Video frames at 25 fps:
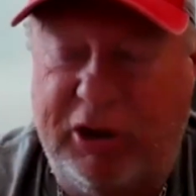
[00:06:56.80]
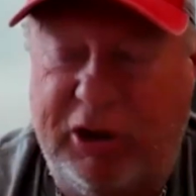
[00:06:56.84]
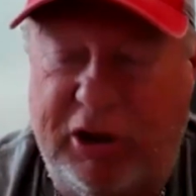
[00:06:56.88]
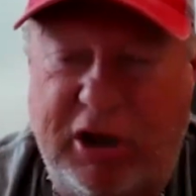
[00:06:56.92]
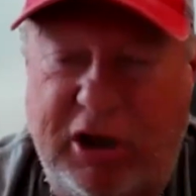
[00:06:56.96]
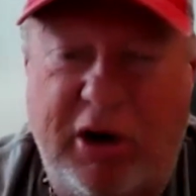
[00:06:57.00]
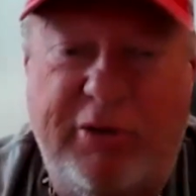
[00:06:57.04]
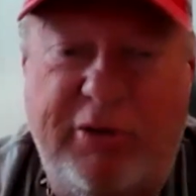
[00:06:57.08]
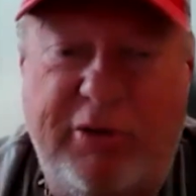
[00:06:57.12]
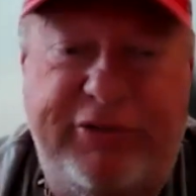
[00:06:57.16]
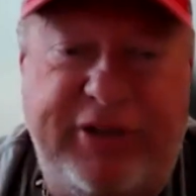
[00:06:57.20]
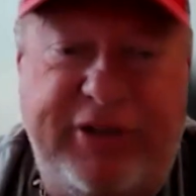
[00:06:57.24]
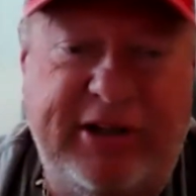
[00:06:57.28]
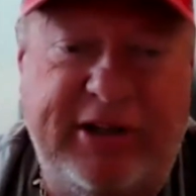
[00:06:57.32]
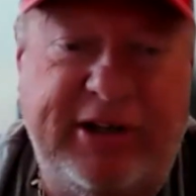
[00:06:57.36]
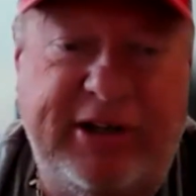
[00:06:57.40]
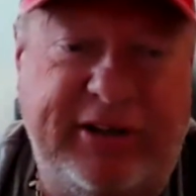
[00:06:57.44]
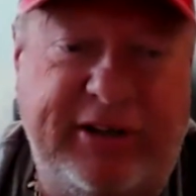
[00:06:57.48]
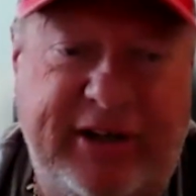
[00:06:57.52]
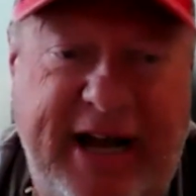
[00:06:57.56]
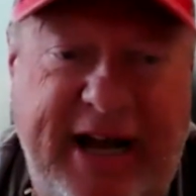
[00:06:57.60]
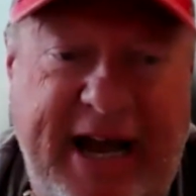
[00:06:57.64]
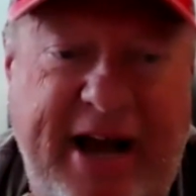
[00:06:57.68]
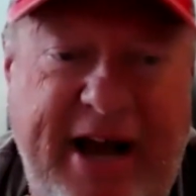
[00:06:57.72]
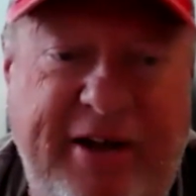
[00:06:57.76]
go sell
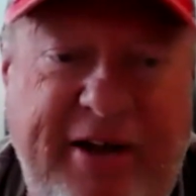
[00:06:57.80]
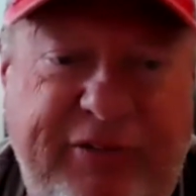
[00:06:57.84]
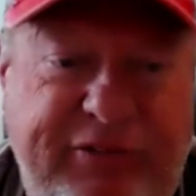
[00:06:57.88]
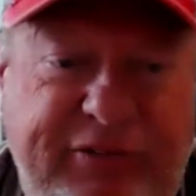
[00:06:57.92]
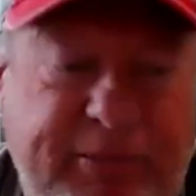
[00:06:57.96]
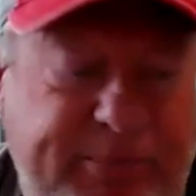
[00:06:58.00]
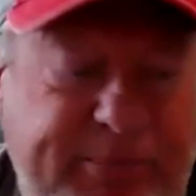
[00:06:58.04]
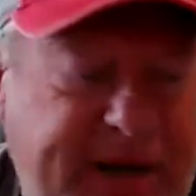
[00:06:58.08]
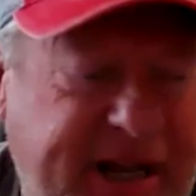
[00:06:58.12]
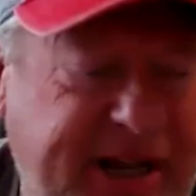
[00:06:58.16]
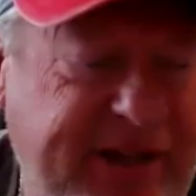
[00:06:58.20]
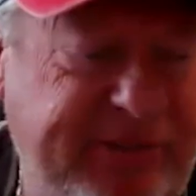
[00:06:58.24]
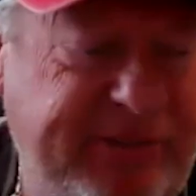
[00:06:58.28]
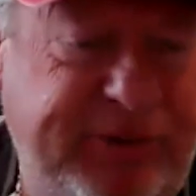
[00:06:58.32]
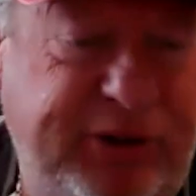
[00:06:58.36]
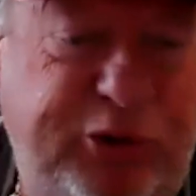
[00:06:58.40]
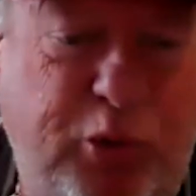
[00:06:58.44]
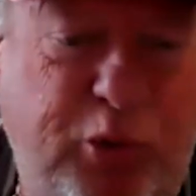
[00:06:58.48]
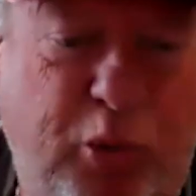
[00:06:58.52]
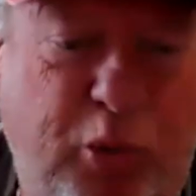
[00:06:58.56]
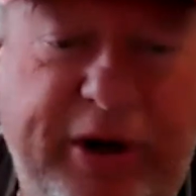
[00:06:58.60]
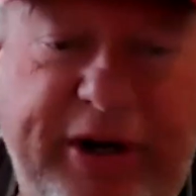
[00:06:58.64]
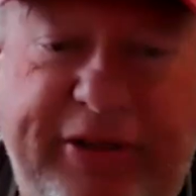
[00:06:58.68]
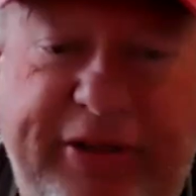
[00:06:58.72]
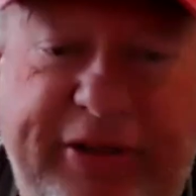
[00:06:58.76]
another house that pays me
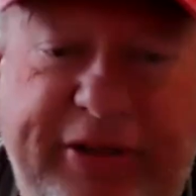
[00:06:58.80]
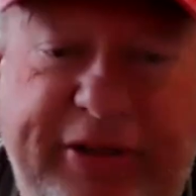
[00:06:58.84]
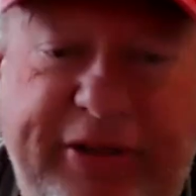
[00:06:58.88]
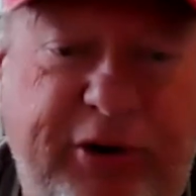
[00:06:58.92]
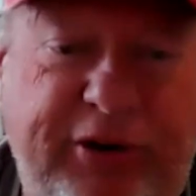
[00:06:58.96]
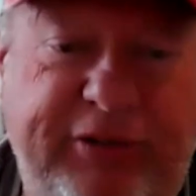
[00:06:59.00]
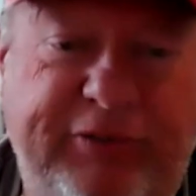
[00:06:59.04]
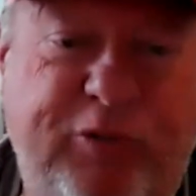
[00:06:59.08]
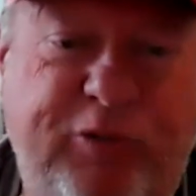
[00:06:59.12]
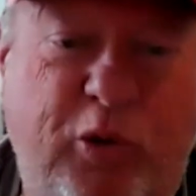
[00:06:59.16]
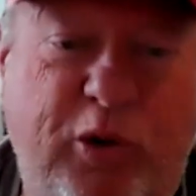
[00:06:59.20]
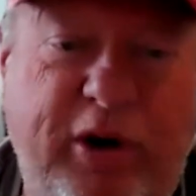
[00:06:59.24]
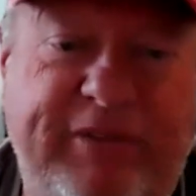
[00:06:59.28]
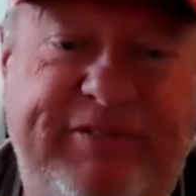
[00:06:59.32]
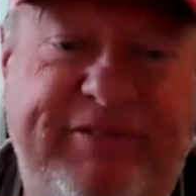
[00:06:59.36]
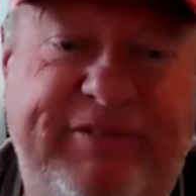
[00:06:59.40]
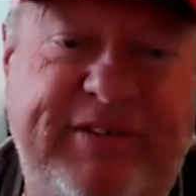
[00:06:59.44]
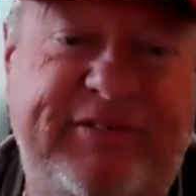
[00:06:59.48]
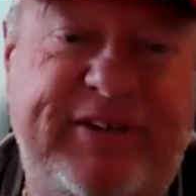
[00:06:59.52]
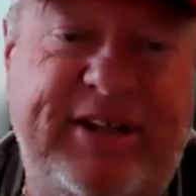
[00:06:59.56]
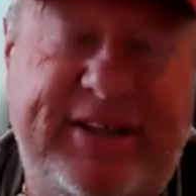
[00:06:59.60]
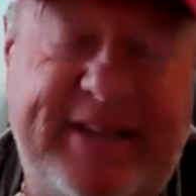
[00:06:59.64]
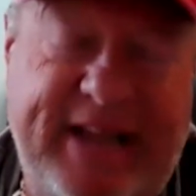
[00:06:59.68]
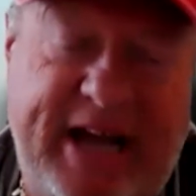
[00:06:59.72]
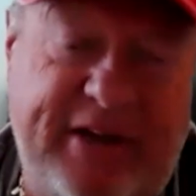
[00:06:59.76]
20, 30, 40,
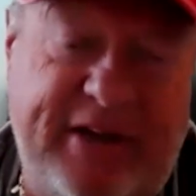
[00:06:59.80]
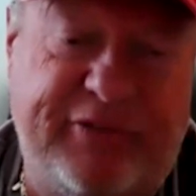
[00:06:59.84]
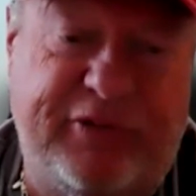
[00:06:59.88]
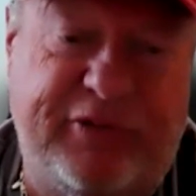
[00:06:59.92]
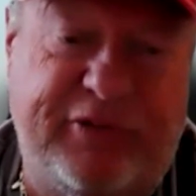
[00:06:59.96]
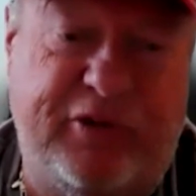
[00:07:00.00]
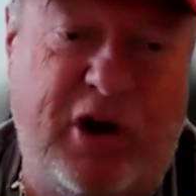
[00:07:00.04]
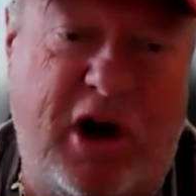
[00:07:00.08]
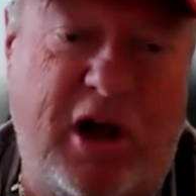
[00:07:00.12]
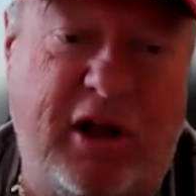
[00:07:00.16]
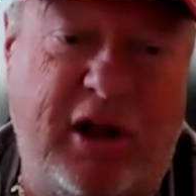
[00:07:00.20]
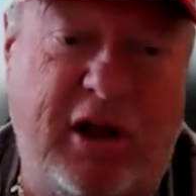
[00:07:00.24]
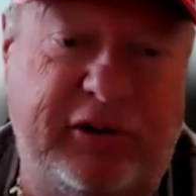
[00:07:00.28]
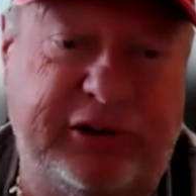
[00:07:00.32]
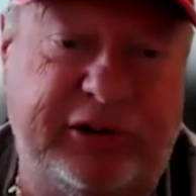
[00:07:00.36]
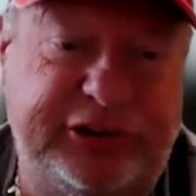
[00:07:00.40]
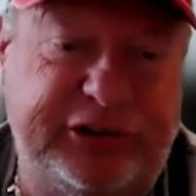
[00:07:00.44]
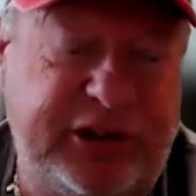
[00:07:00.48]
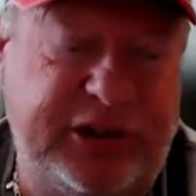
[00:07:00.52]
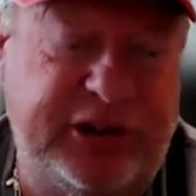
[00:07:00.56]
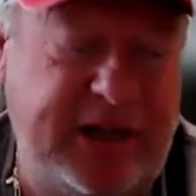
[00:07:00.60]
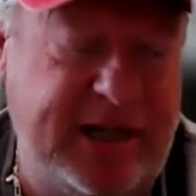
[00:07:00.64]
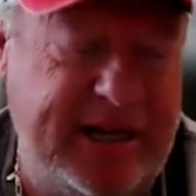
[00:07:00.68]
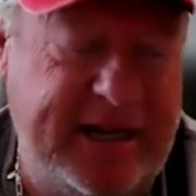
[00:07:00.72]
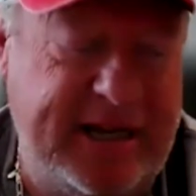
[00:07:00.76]

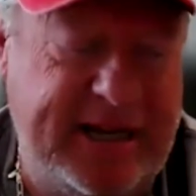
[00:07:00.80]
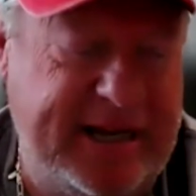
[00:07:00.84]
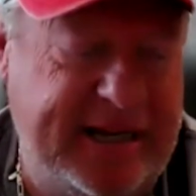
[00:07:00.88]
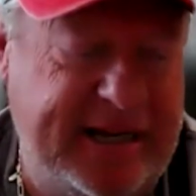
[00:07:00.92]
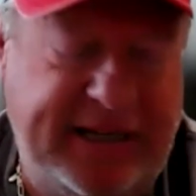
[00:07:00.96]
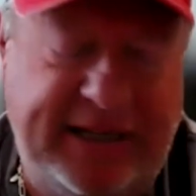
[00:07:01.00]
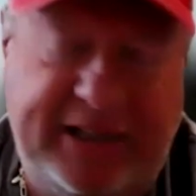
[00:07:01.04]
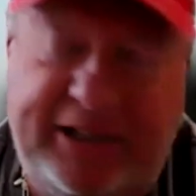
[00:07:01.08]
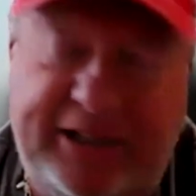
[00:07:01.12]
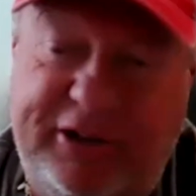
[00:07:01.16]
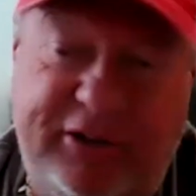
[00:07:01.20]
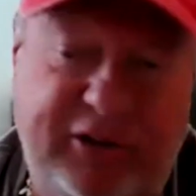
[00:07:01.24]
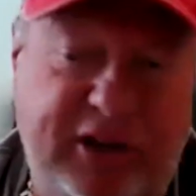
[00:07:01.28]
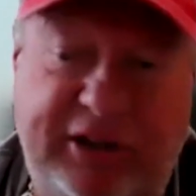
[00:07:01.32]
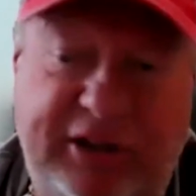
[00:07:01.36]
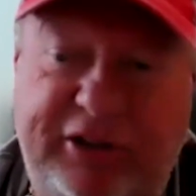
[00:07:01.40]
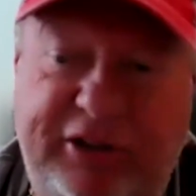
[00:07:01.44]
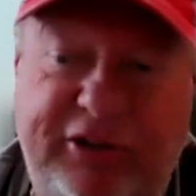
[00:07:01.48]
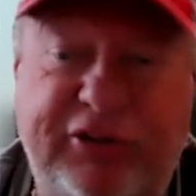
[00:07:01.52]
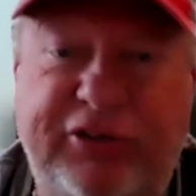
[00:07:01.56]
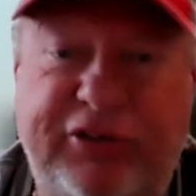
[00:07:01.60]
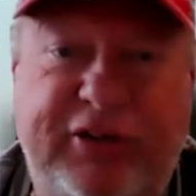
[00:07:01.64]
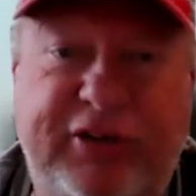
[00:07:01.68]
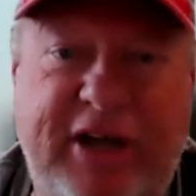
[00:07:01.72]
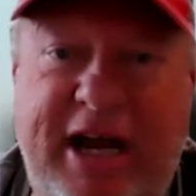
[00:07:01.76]
$50,000. You
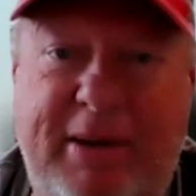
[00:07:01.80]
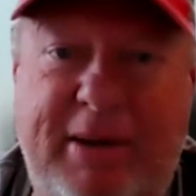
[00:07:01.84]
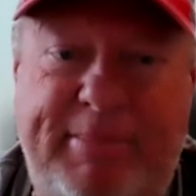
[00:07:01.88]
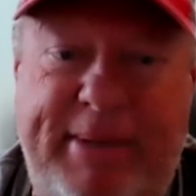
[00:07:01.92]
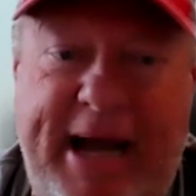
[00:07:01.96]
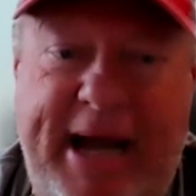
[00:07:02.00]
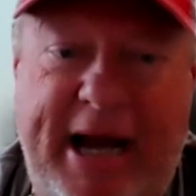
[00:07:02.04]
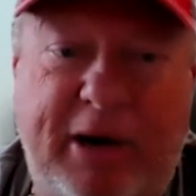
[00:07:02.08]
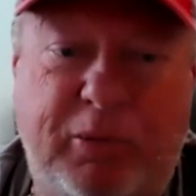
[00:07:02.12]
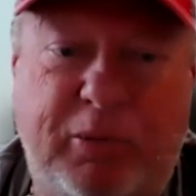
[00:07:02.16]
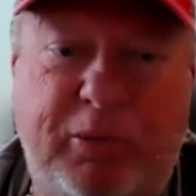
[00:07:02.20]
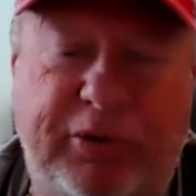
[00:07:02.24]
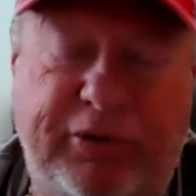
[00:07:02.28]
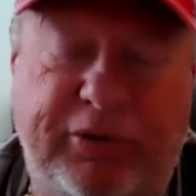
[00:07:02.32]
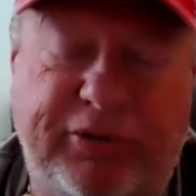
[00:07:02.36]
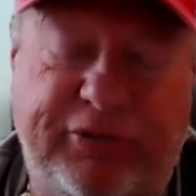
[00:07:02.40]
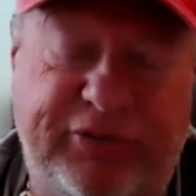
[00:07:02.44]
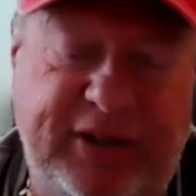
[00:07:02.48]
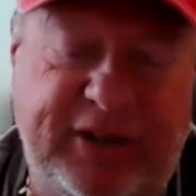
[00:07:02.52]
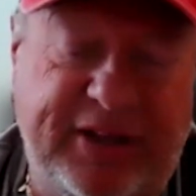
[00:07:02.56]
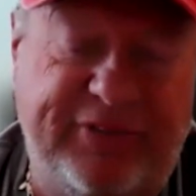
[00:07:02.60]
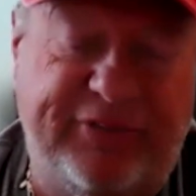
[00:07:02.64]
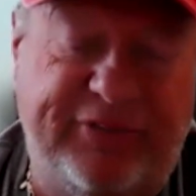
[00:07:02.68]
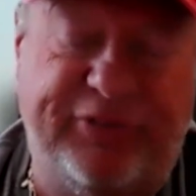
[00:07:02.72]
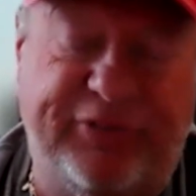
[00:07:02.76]
just got it
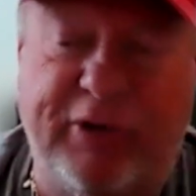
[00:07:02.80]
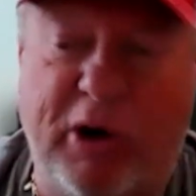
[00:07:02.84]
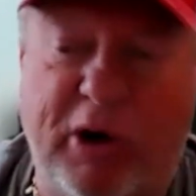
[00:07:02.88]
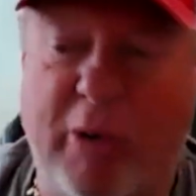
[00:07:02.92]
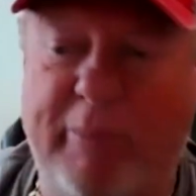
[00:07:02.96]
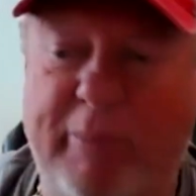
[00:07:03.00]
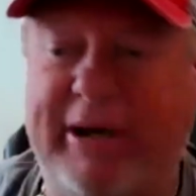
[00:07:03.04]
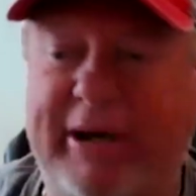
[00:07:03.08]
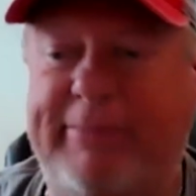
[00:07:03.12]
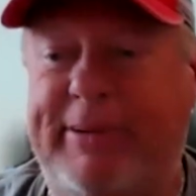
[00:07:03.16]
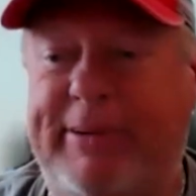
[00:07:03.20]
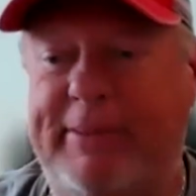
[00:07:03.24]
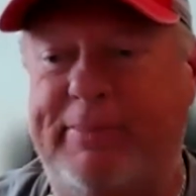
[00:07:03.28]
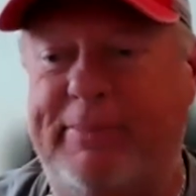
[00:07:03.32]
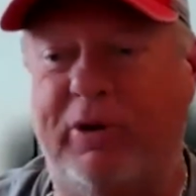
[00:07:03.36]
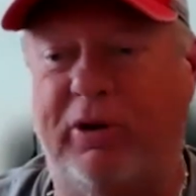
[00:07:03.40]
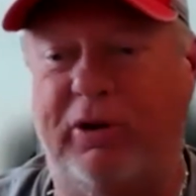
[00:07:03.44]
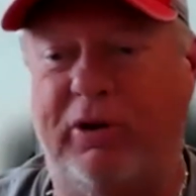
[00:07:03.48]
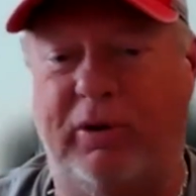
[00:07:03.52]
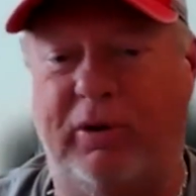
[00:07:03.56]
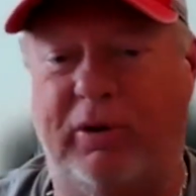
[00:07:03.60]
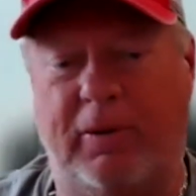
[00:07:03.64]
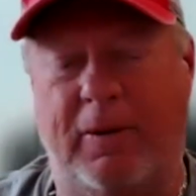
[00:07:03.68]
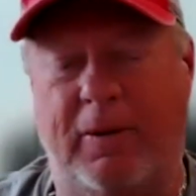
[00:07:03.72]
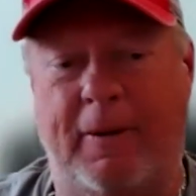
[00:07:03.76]
backwards. And so many
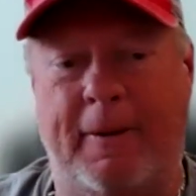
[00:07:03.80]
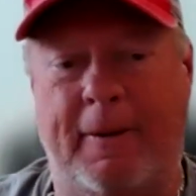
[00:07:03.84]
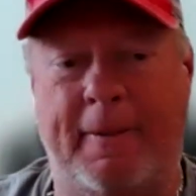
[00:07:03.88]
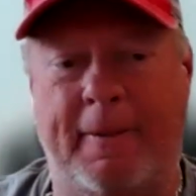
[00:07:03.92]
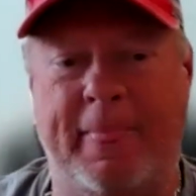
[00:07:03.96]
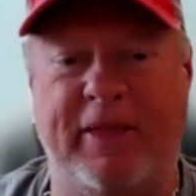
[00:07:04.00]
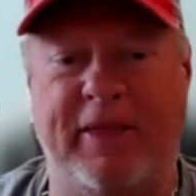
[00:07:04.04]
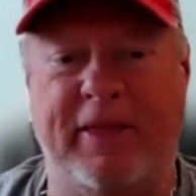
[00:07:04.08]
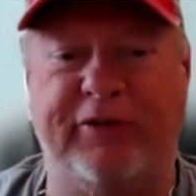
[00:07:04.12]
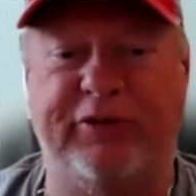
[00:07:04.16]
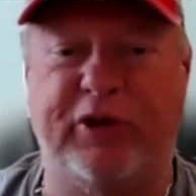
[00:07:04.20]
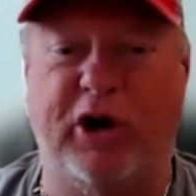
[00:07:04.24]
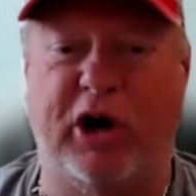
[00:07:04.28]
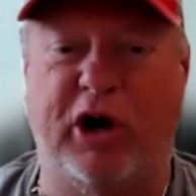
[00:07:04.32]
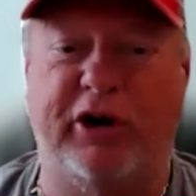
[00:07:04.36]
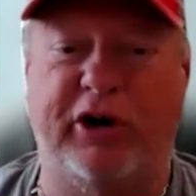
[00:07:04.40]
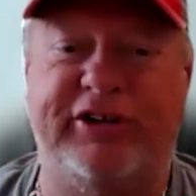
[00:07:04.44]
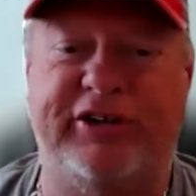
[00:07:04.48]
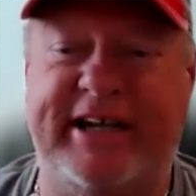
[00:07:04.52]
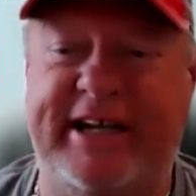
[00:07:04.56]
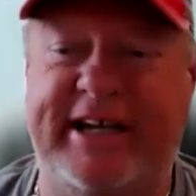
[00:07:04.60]
people start